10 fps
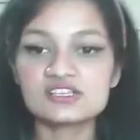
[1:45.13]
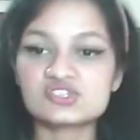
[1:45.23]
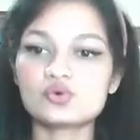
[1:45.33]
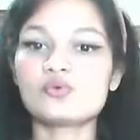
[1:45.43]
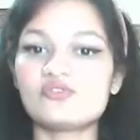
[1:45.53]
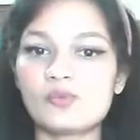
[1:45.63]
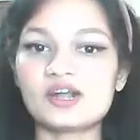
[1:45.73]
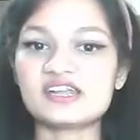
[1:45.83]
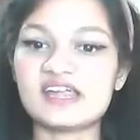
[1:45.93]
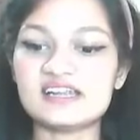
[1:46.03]
So
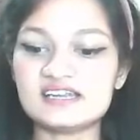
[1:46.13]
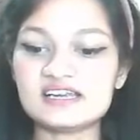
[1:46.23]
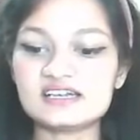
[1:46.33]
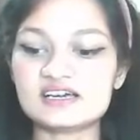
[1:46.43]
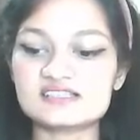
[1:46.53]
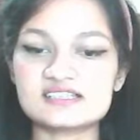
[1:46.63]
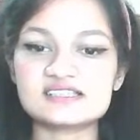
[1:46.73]
what NTA does is